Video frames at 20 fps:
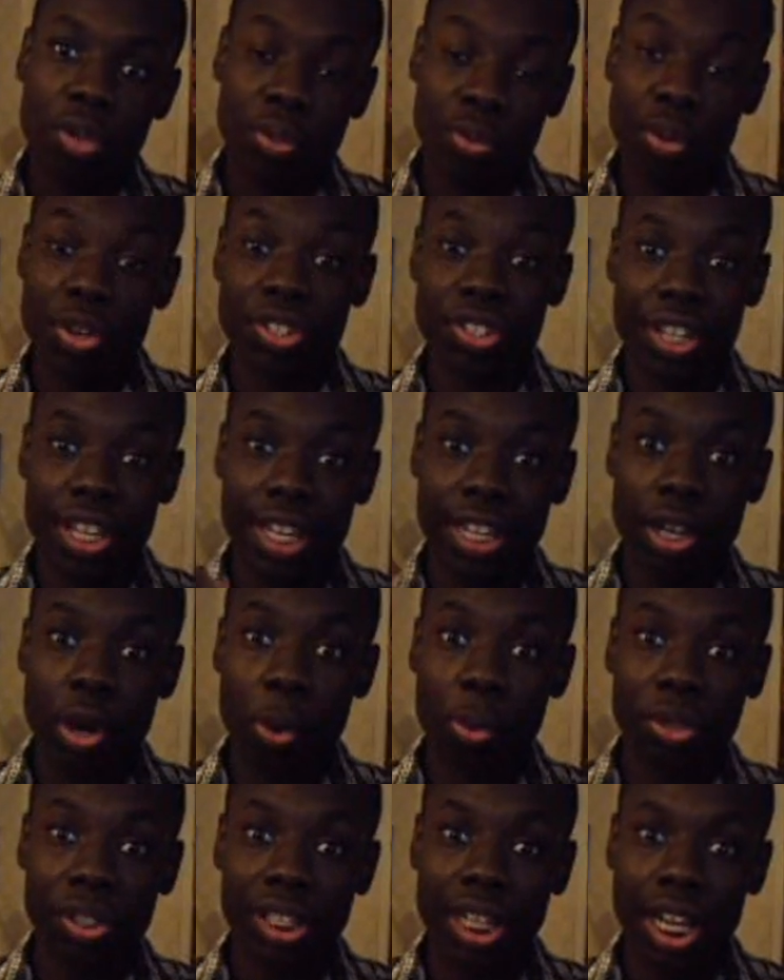which was a
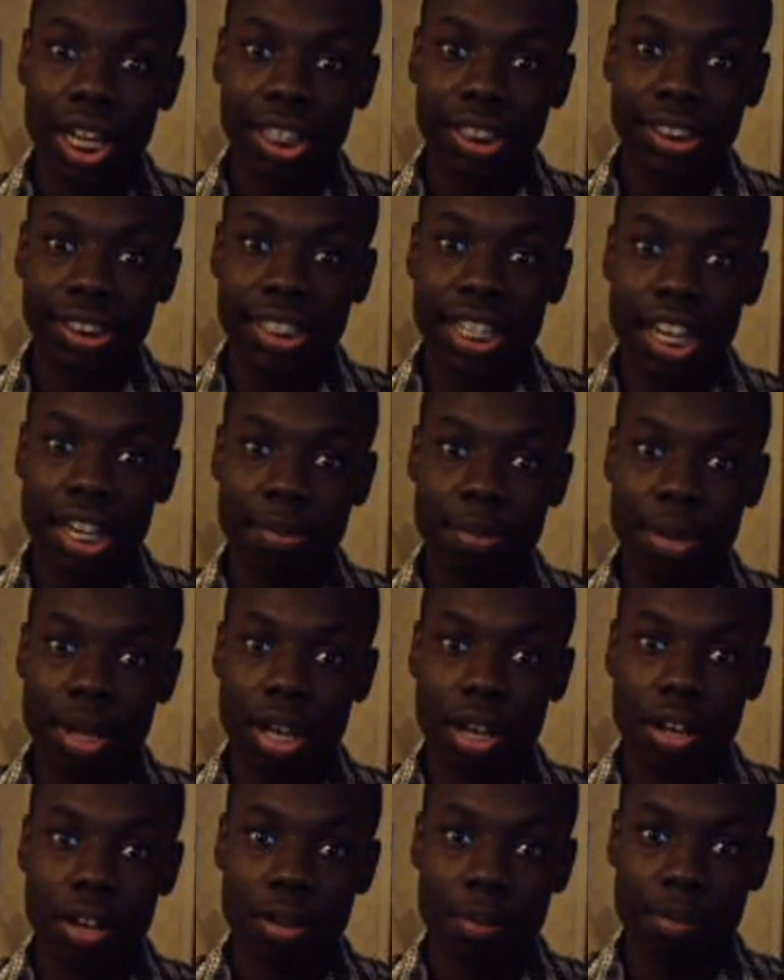Goldilocks type
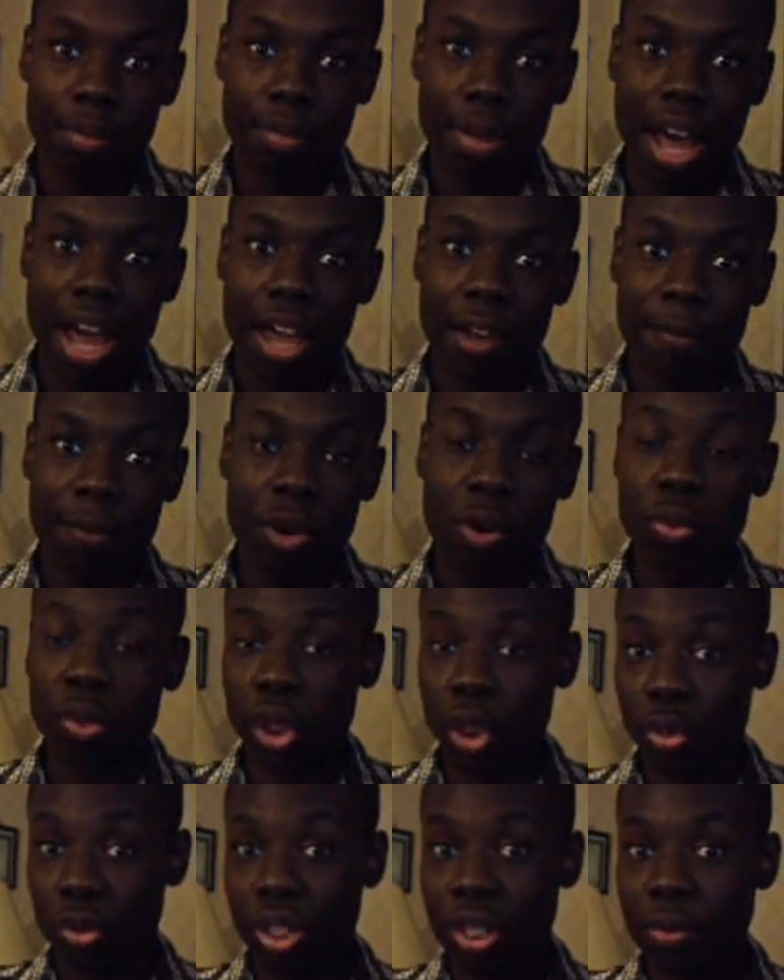IFO
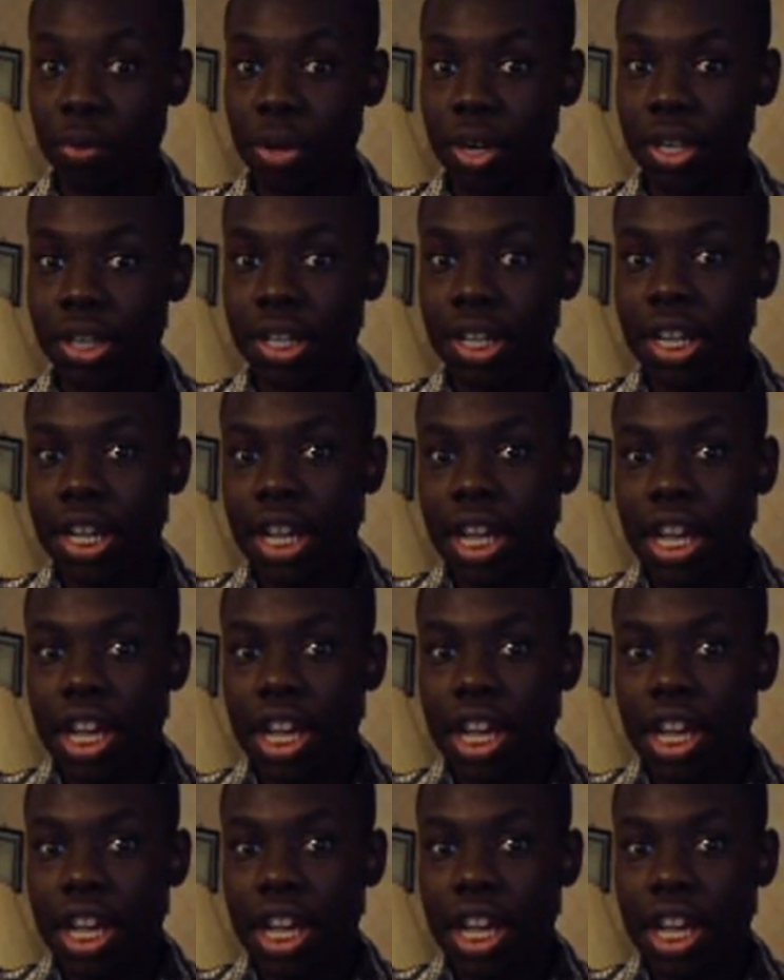with the green one.